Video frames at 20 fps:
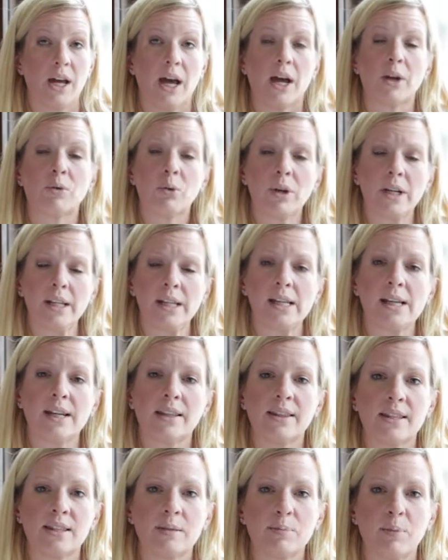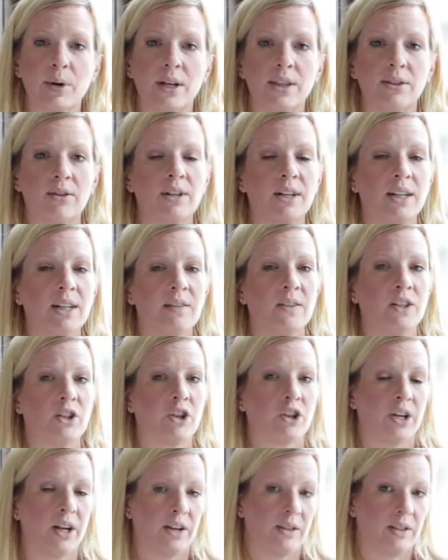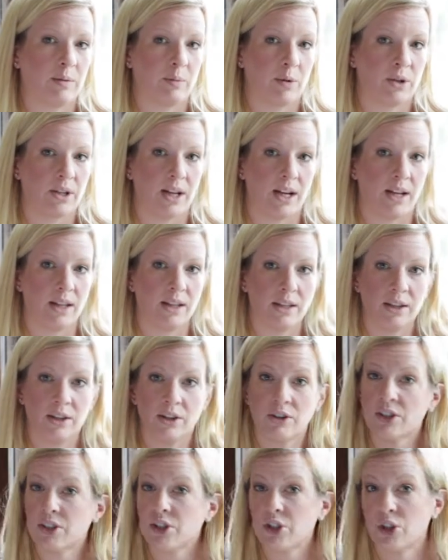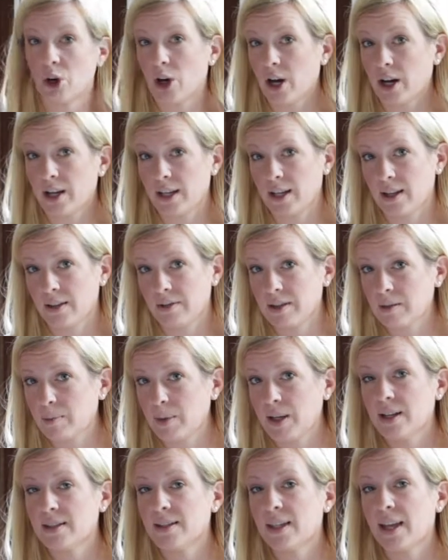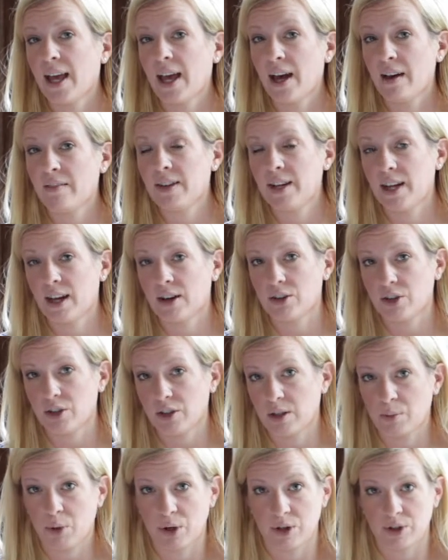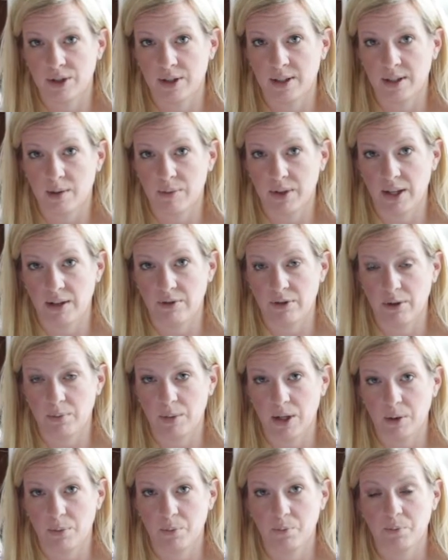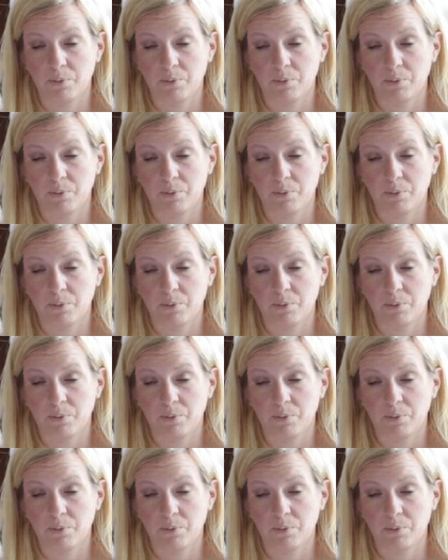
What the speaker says: And really, at this point, they're not even your customer yet. They're just your audience because they haven't actually purchased something from you.